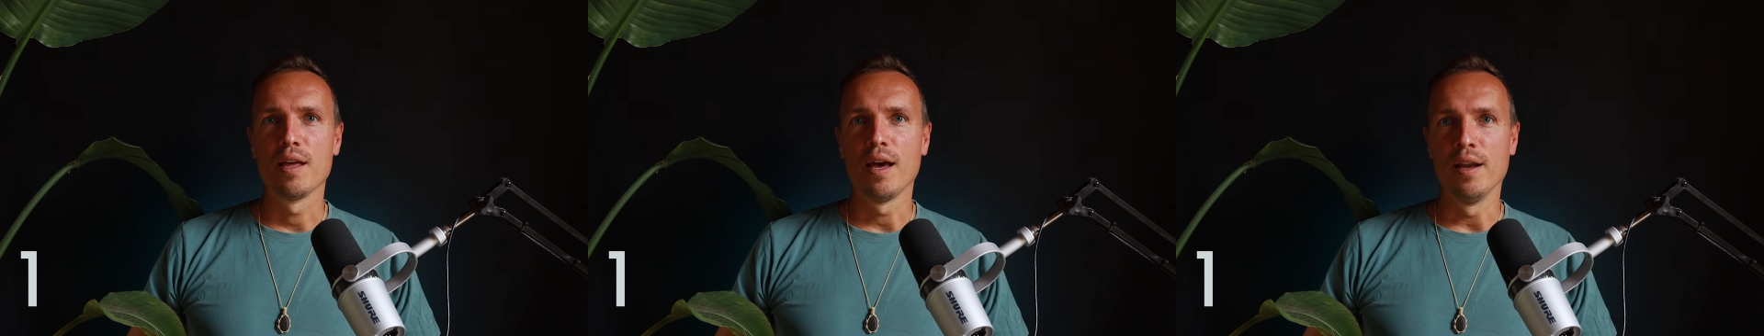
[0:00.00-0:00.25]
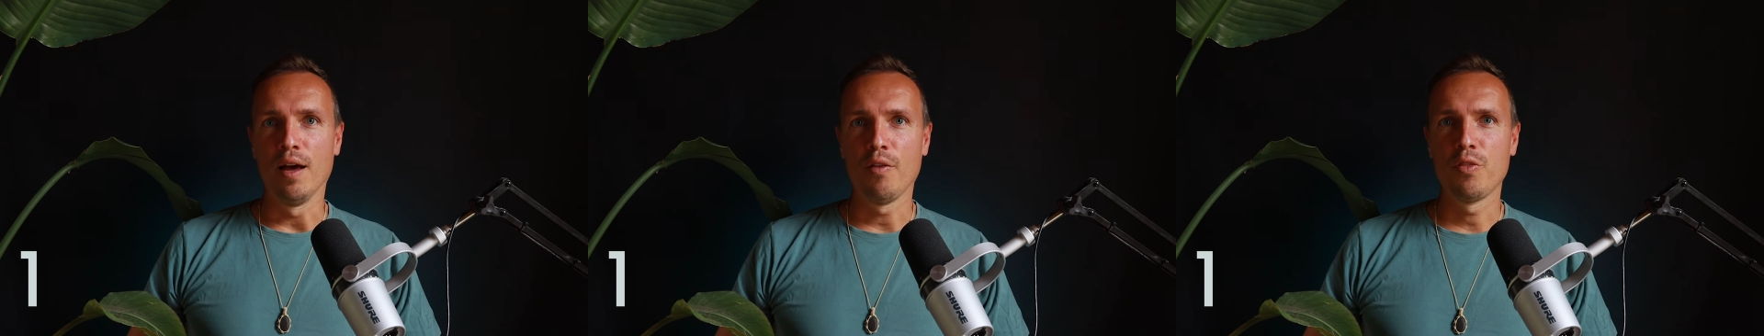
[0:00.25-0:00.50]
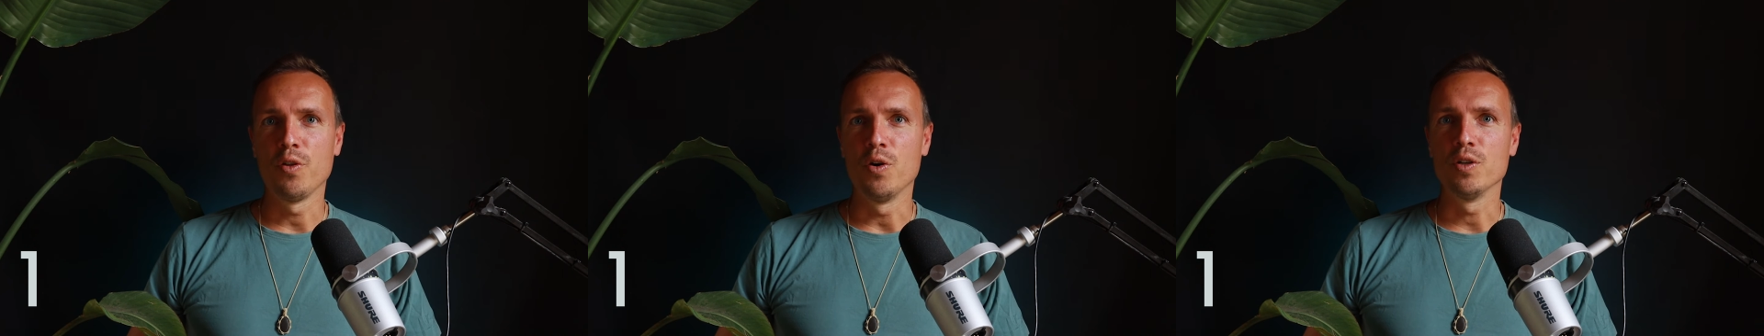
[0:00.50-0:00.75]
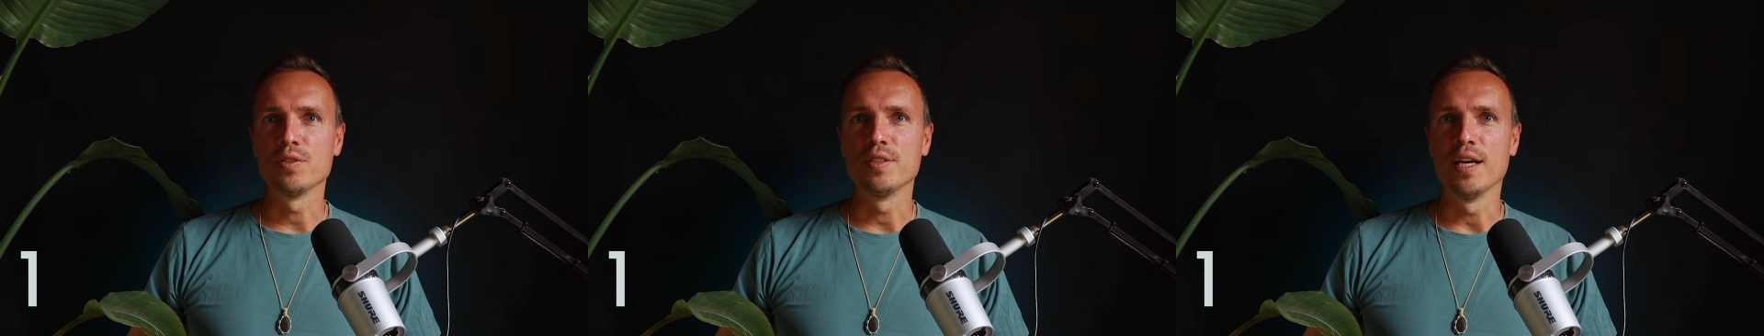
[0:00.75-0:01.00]
And I
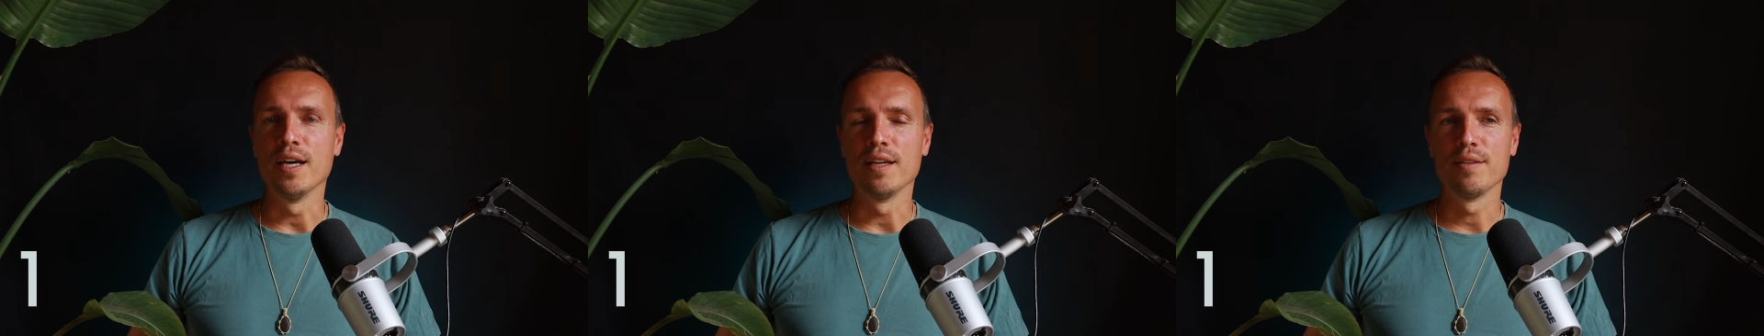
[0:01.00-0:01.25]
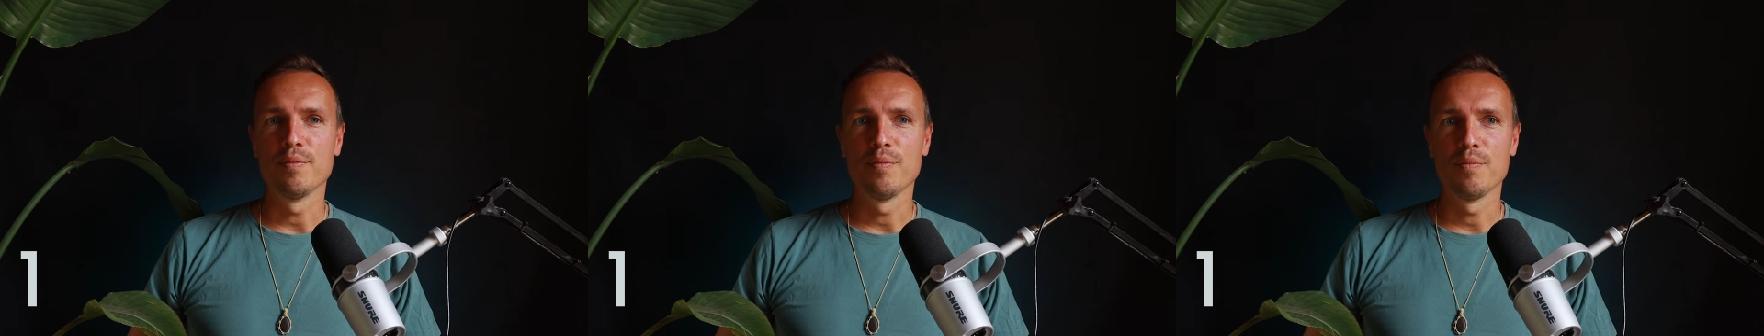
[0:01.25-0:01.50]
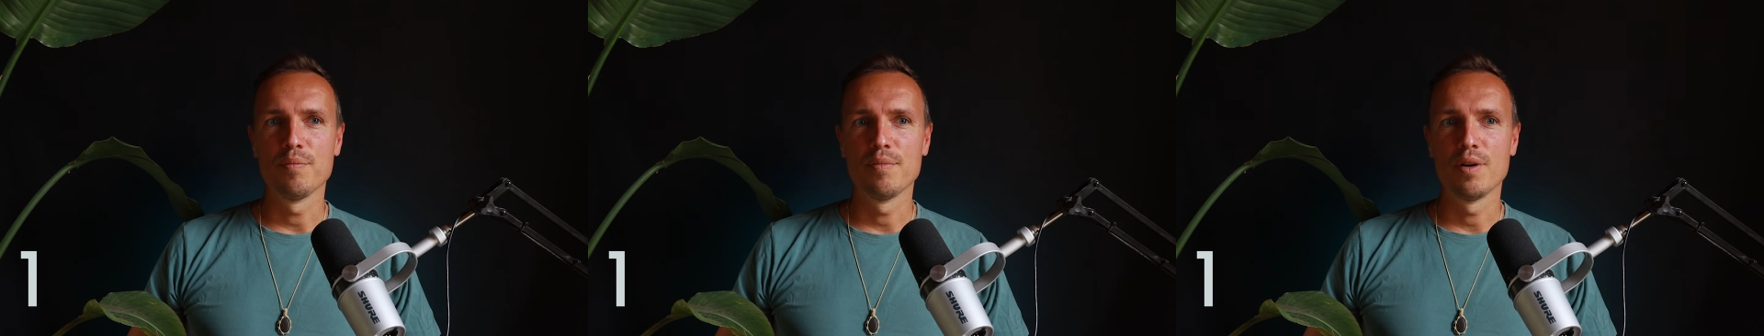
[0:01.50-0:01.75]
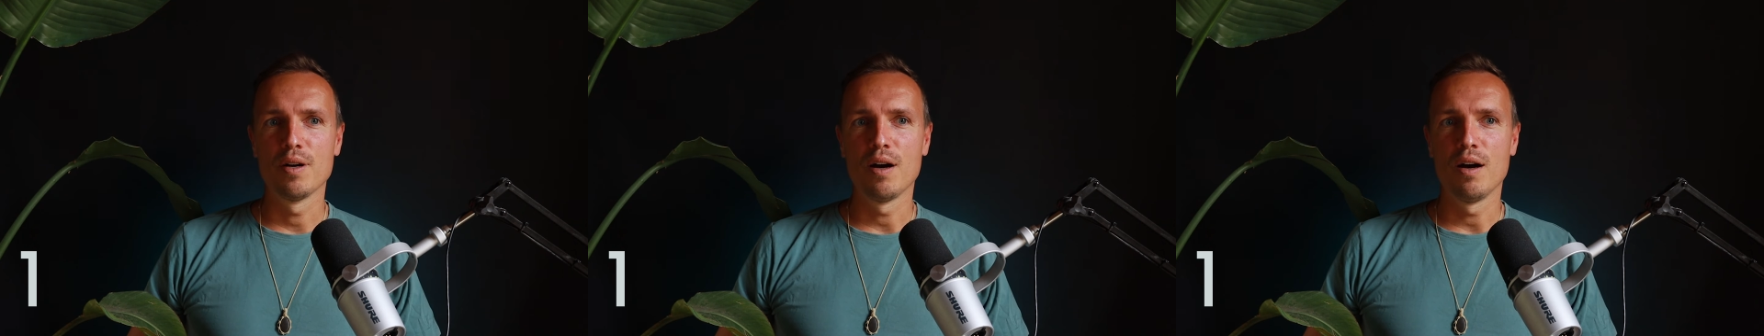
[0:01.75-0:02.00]
thought that
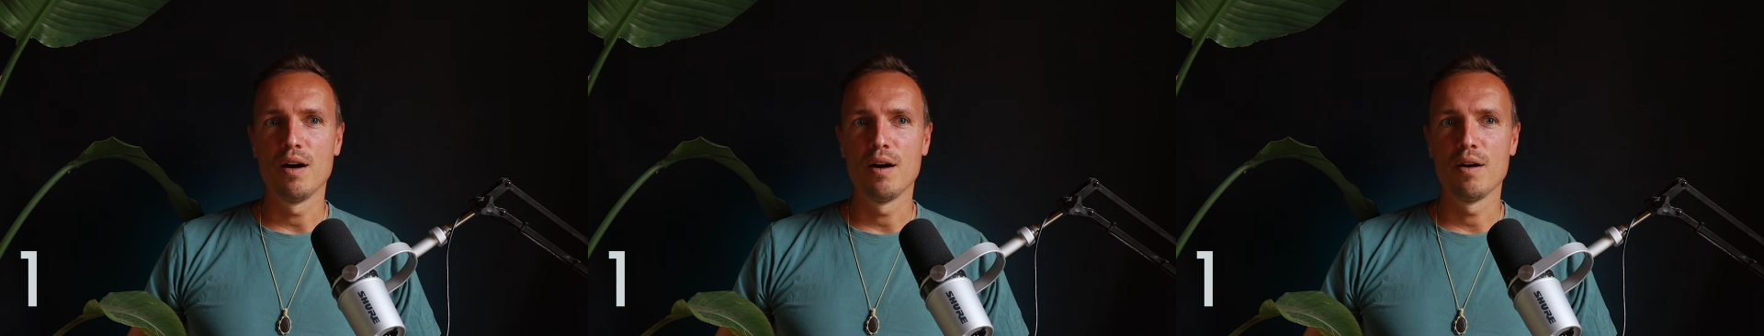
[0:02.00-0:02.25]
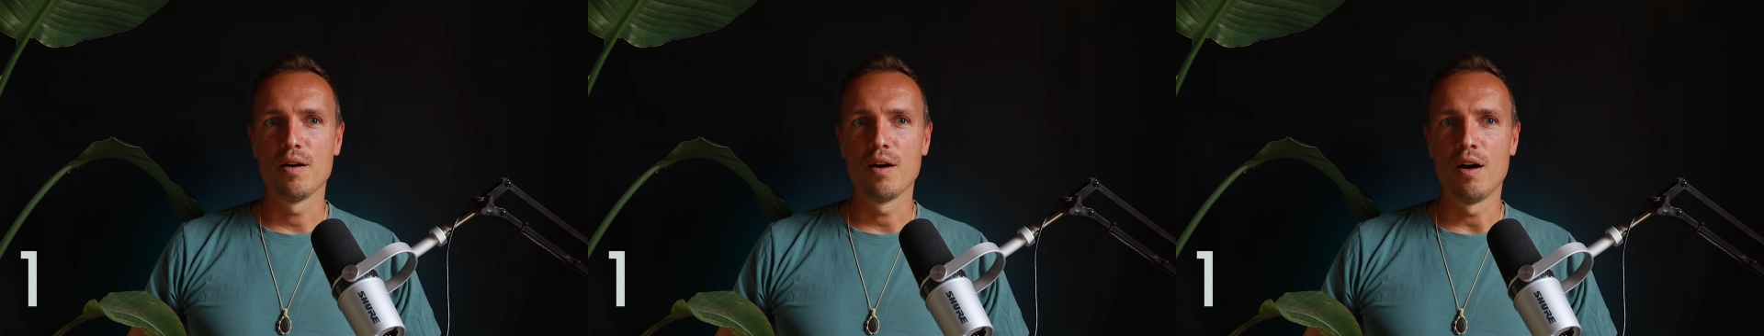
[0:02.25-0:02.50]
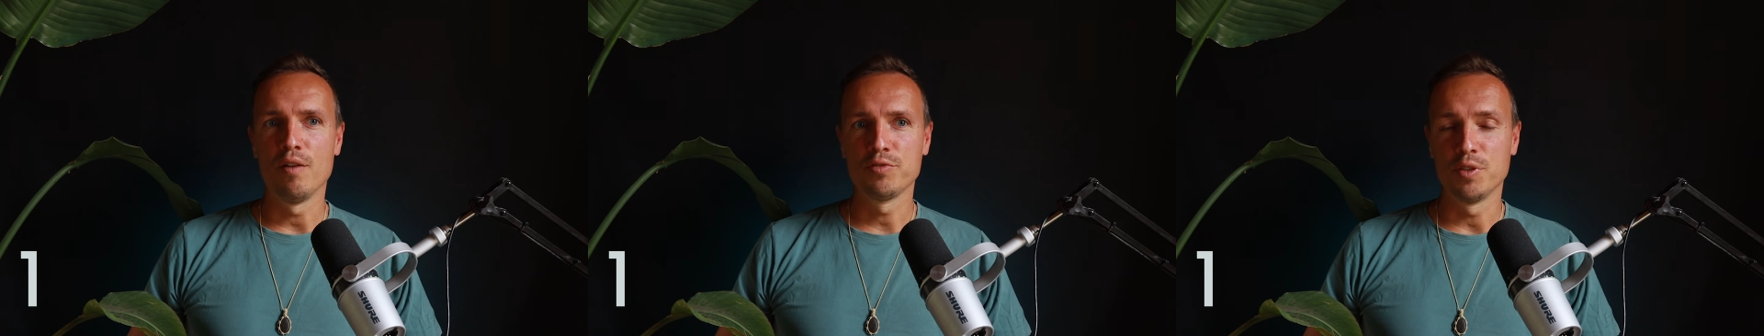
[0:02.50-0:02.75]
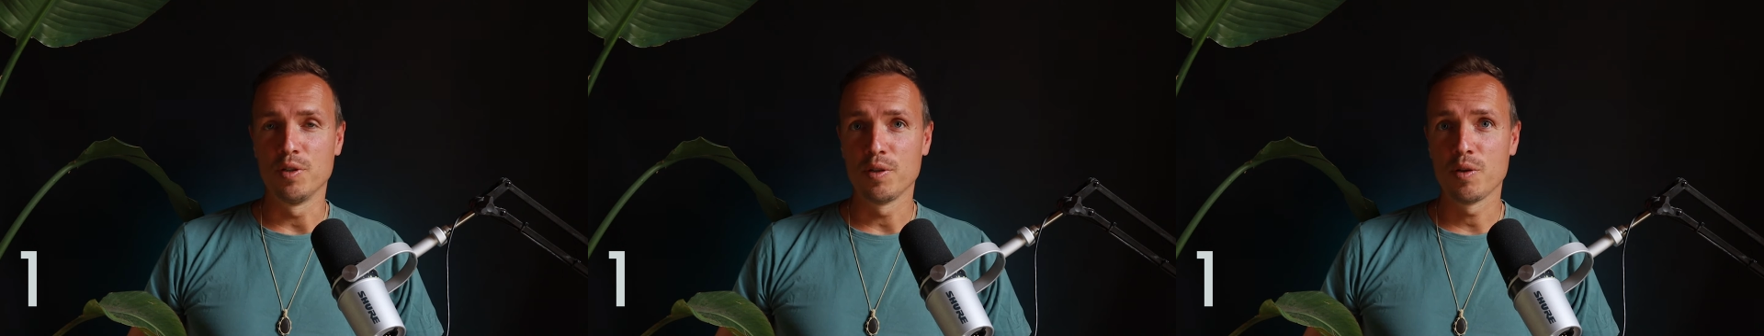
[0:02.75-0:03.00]

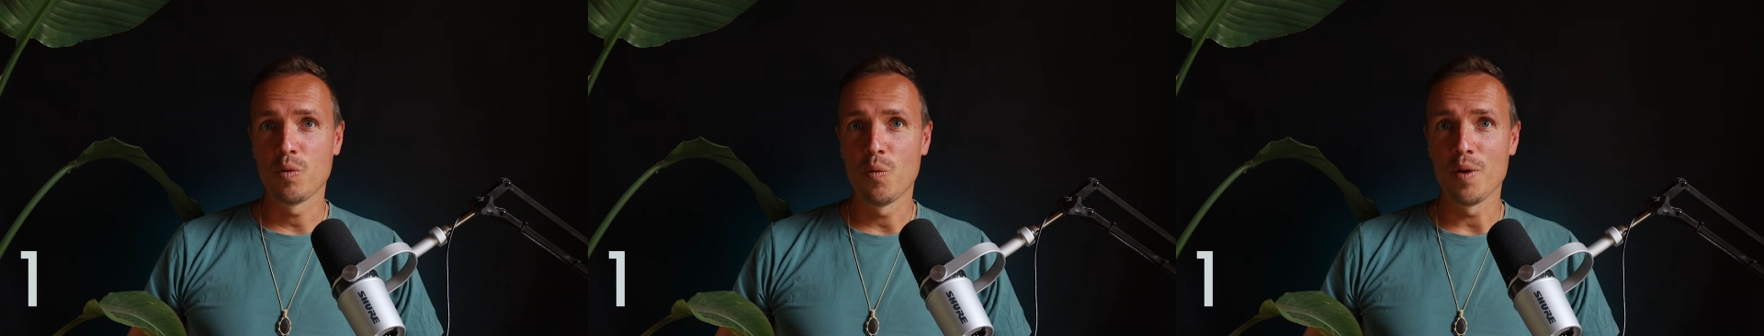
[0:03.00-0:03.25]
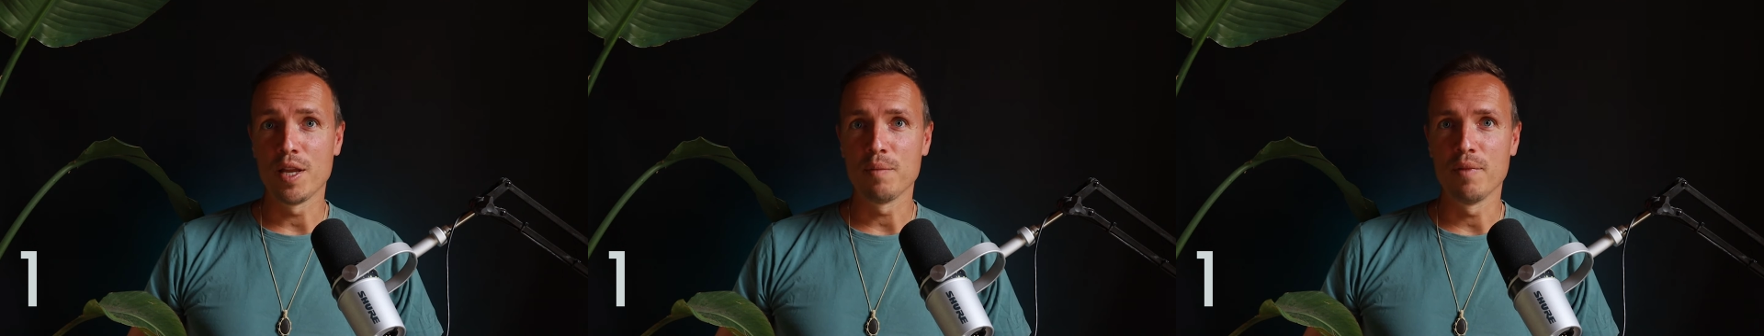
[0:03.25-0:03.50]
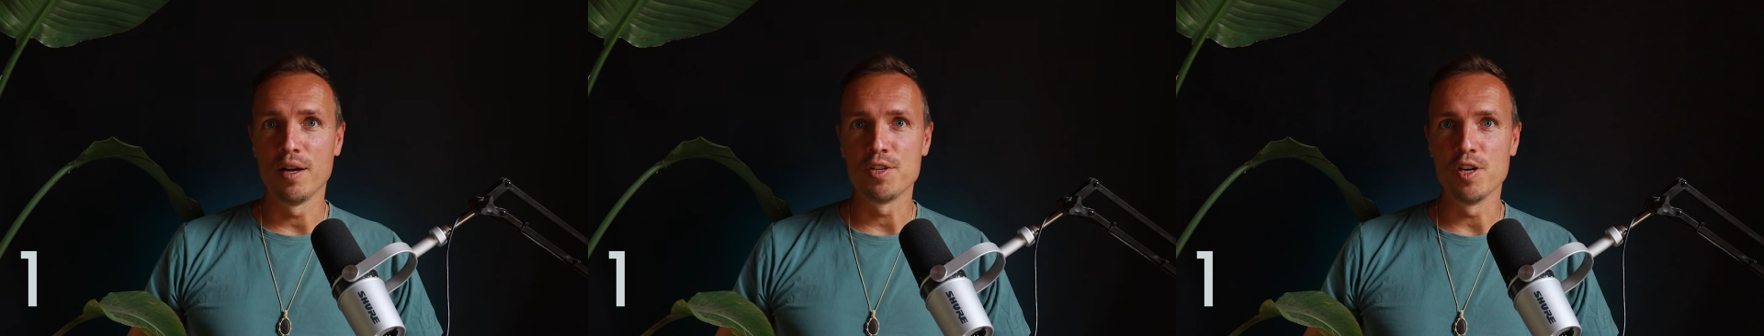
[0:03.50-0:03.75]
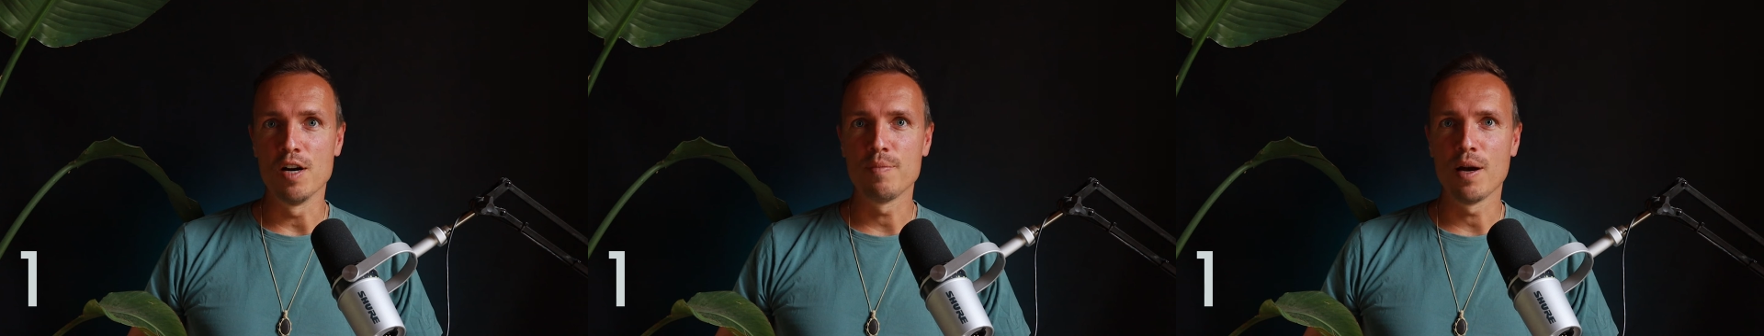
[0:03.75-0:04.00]
after quitting my
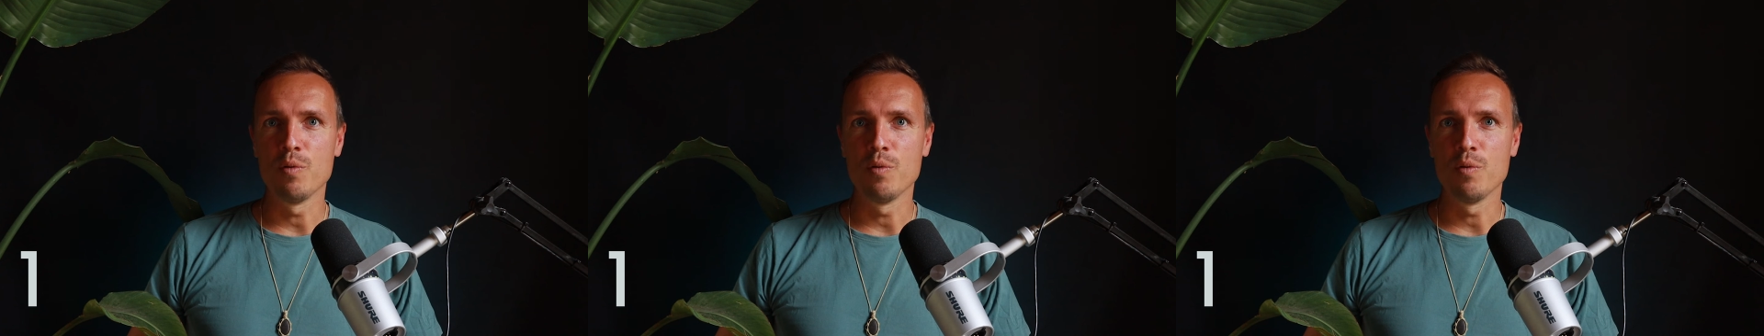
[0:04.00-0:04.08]
job,